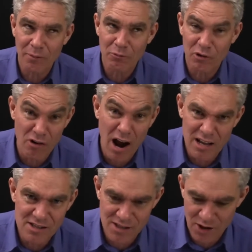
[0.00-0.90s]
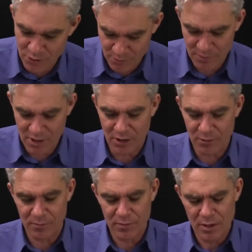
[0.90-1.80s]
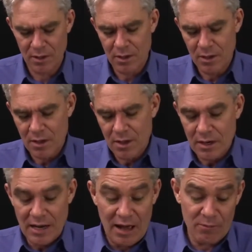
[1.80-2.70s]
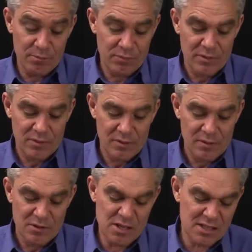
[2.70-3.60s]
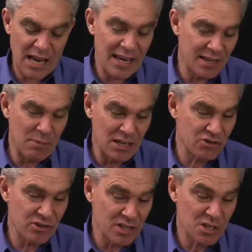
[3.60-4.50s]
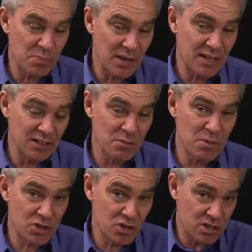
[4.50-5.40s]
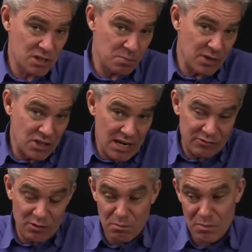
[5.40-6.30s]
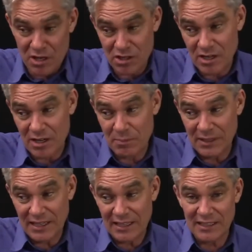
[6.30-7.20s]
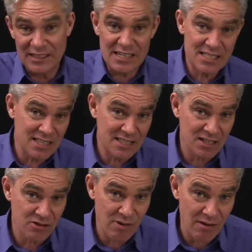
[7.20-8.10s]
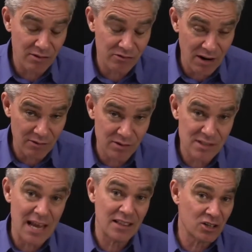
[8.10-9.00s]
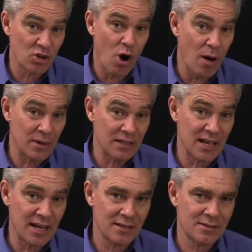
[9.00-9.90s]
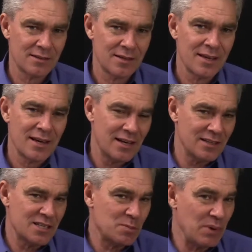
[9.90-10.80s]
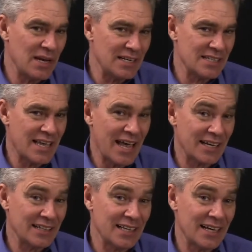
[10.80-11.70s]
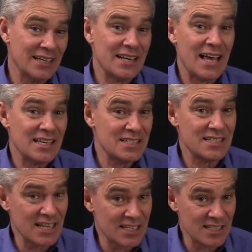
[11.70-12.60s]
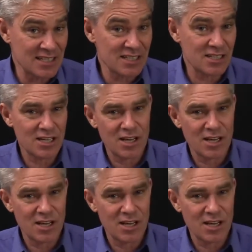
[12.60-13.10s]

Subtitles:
grass though. No. Now, just take measuring the speed, and to measure the speed, you have to measure a particular distance it travels and the time it takes. And the speed is calculated as distance